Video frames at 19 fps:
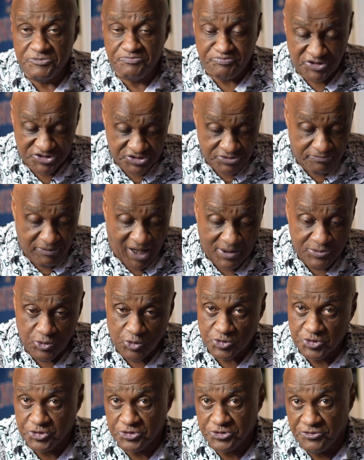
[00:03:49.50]
President Biden
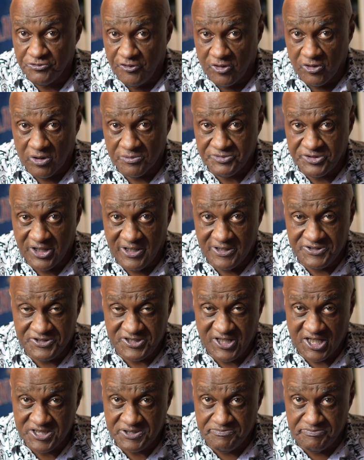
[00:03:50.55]
also developed a
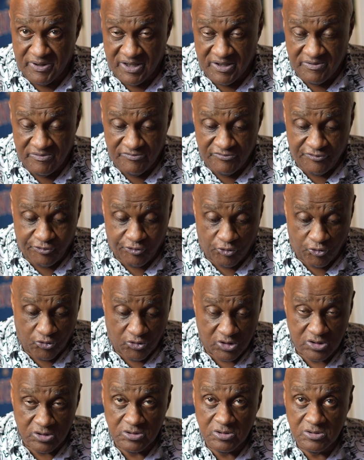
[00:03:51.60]
test bed
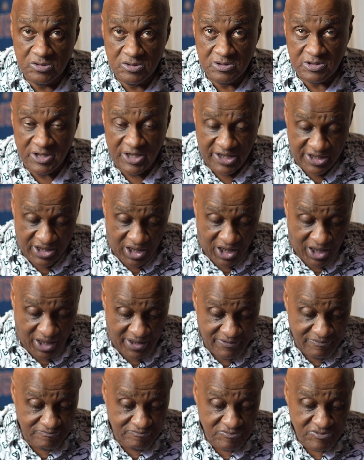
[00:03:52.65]
for AI.
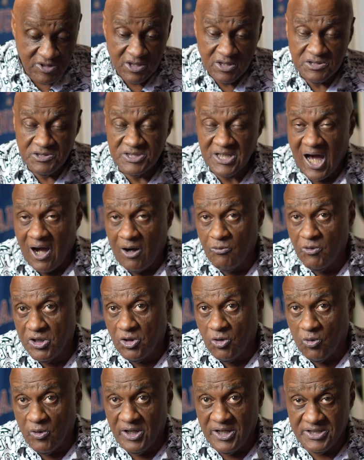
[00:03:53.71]
Now we're
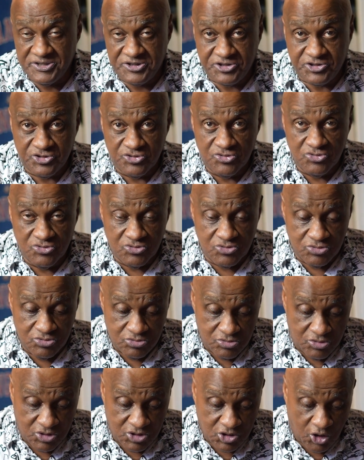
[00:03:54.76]
going to
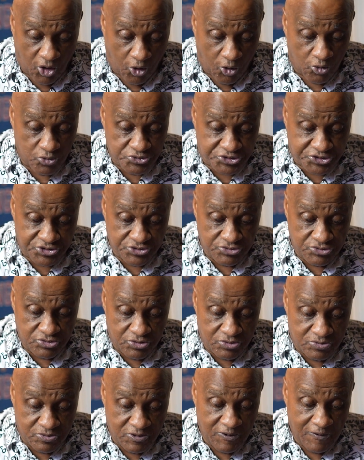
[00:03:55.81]
go
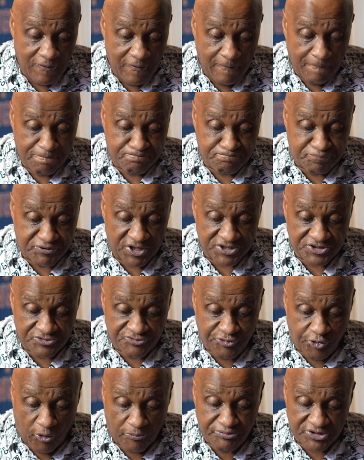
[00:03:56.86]
to Pres
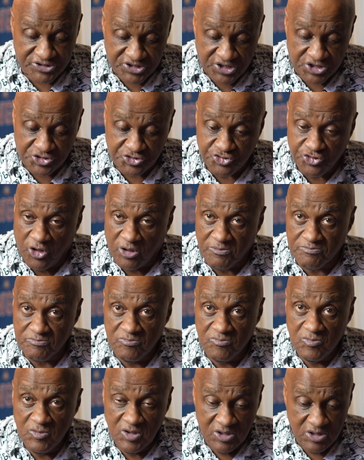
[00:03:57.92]
former President Trump,
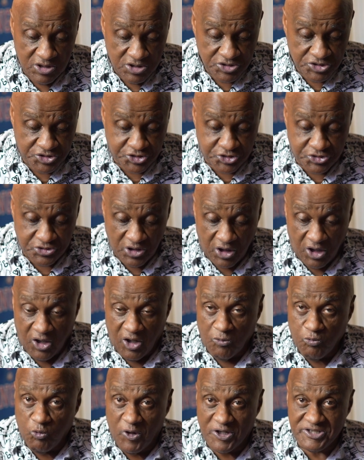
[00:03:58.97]

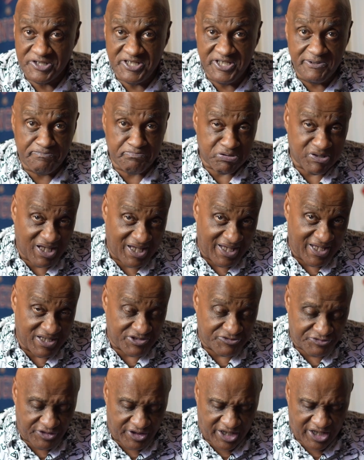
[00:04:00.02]
um, what he
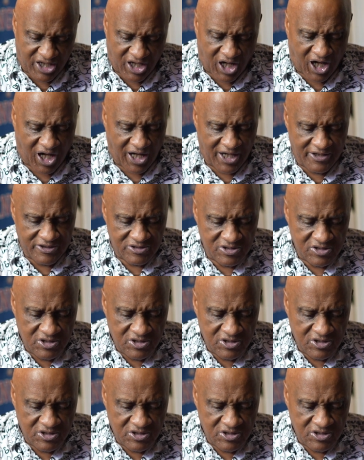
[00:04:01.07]
plans for AI.